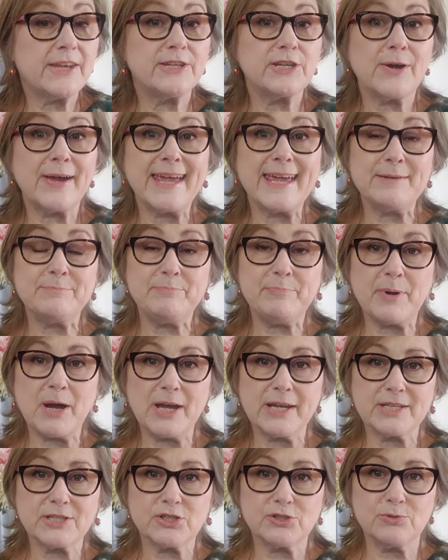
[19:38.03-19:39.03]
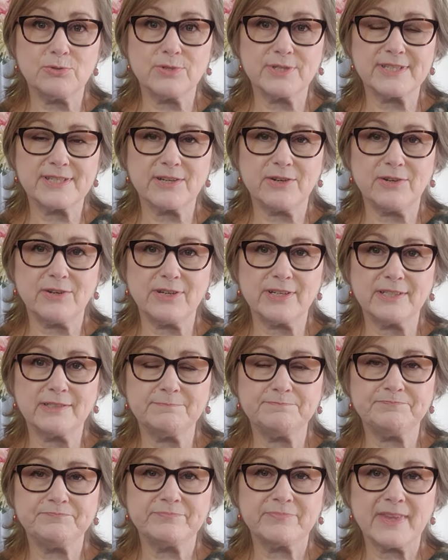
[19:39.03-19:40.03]
No, I had bike shorts
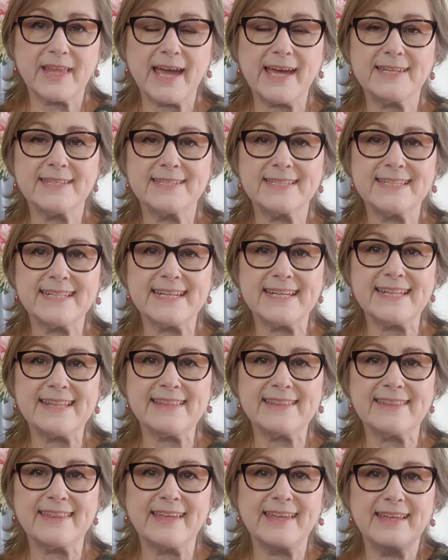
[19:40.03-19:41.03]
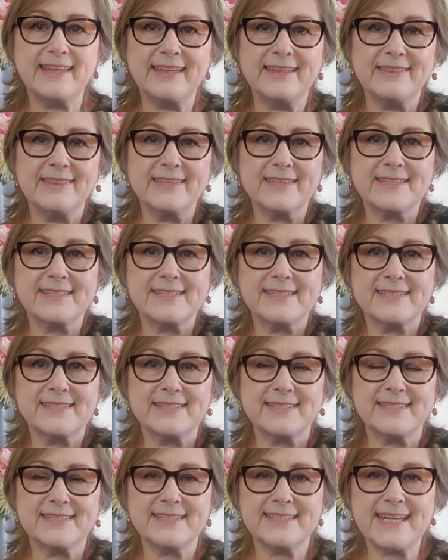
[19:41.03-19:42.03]
on underneath
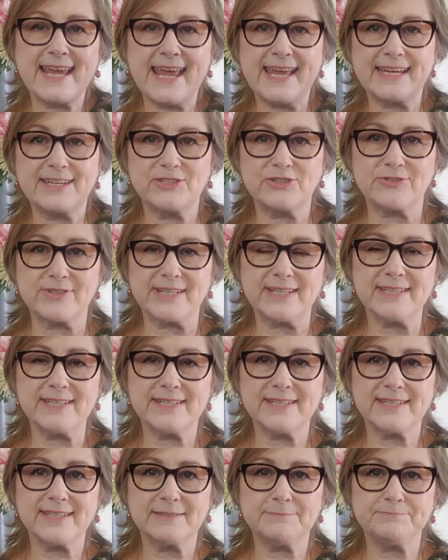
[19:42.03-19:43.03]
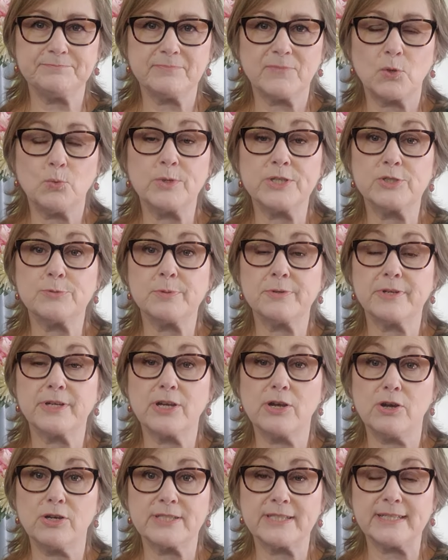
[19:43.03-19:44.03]
this tank dress, which were
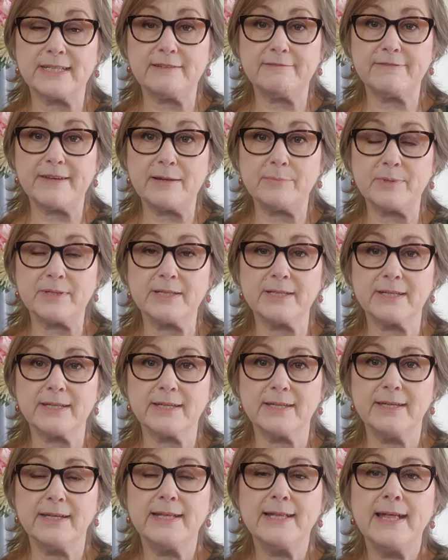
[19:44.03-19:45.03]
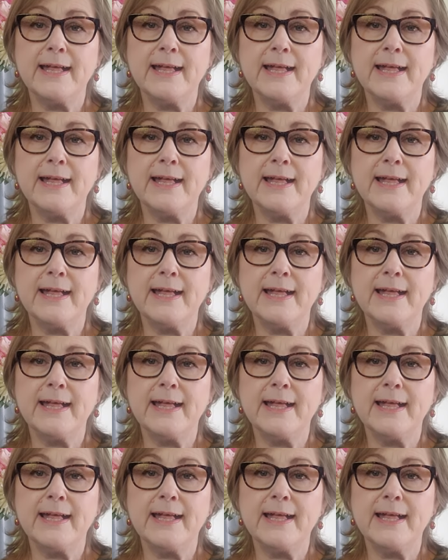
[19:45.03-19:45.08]
a cottony fabric,